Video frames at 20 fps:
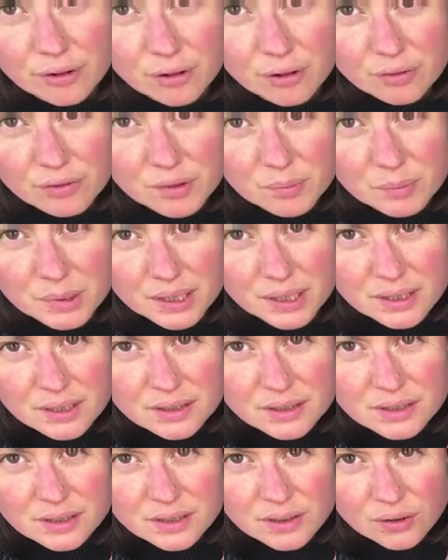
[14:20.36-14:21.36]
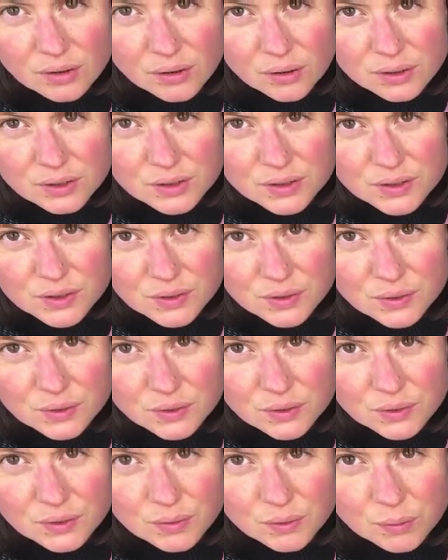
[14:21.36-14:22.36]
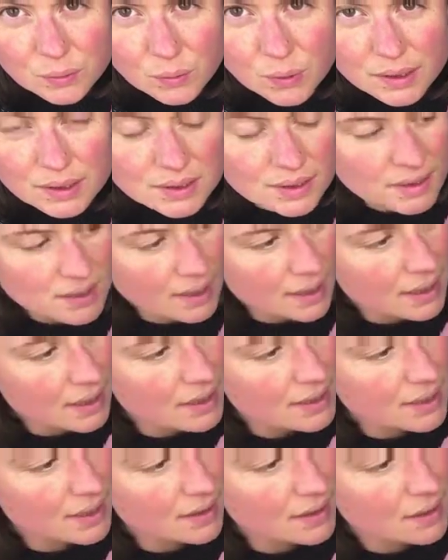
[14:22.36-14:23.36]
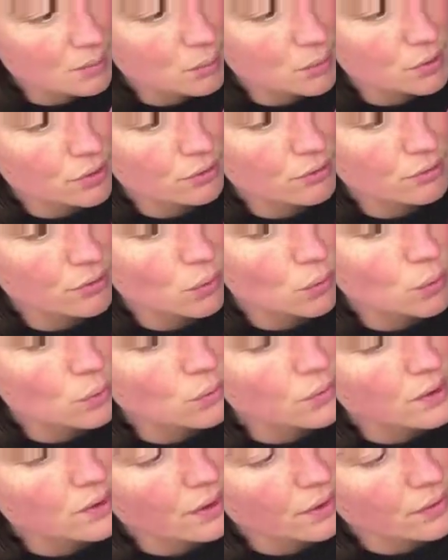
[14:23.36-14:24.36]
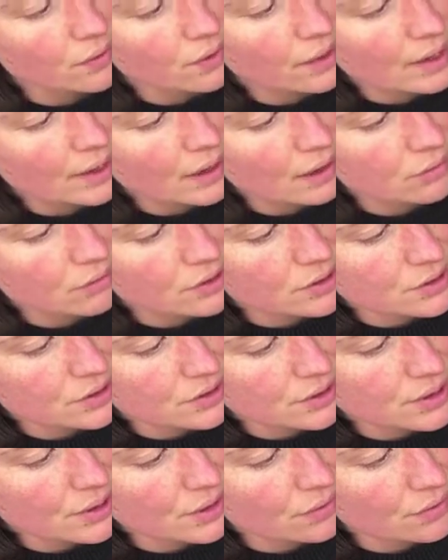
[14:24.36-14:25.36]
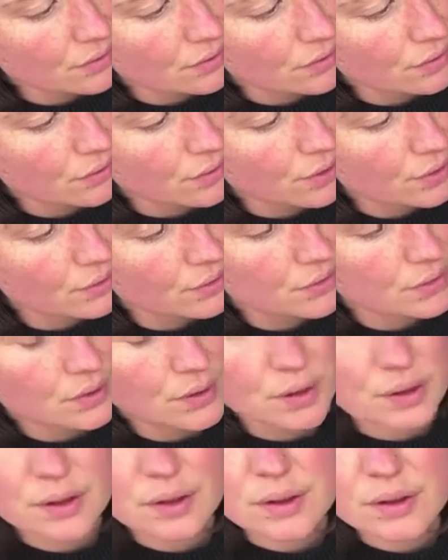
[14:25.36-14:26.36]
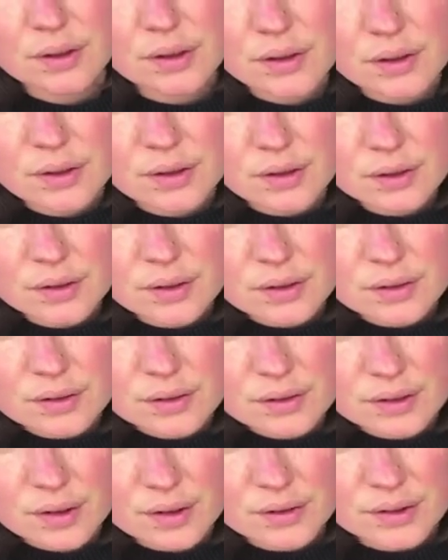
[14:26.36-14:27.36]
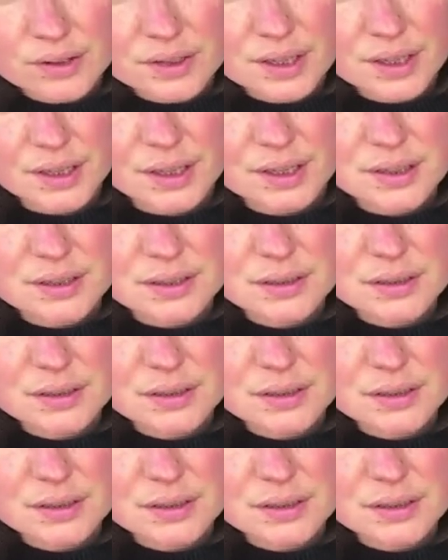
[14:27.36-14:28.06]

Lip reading: of the piece onto one side, and then I'm going to fold the other half underneath and round the other side.